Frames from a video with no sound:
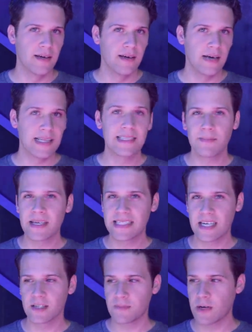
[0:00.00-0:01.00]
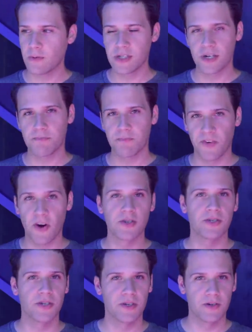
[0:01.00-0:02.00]
And something tells me it was your
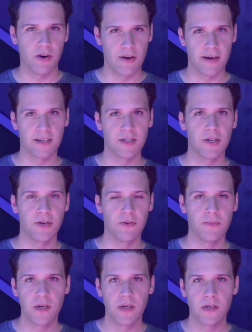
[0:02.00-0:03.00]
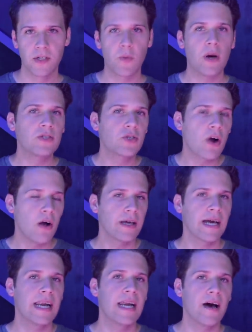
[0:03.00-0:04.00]
first drawing, too. So while drawing
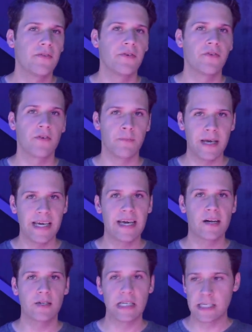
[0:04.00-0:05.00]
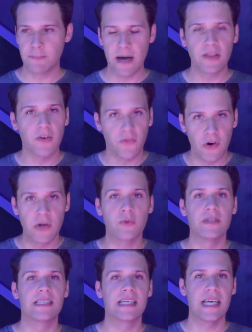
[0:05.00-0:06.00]
enough for beginners is about the
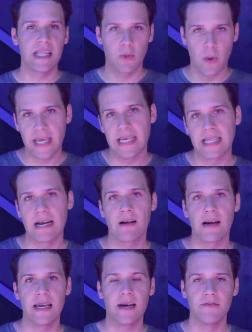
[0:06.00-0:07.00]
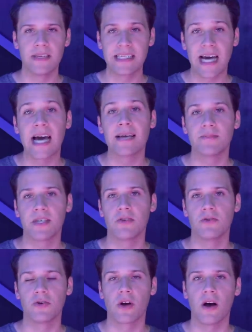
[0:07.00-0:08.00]
frequency and the regularity of the times that you
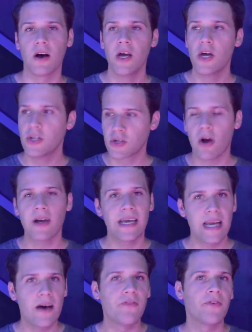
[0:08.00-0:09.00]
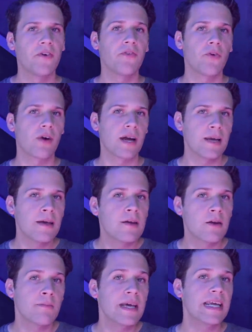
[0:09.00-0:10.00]
draw, drawing enough for an
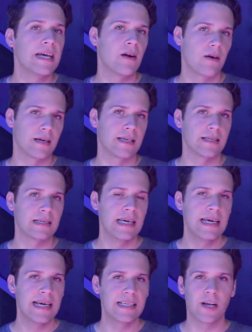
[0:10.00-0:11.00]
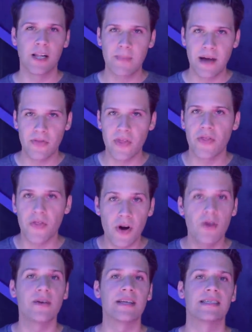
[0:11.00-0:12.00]
intermediate artist is all about the
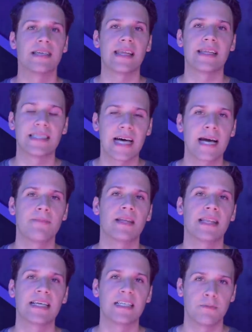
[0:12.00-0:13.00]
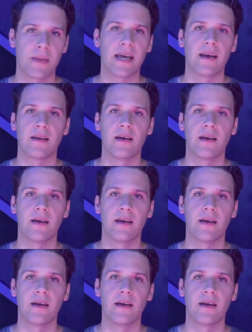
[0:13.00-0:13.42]
thoroughness and the time that they spend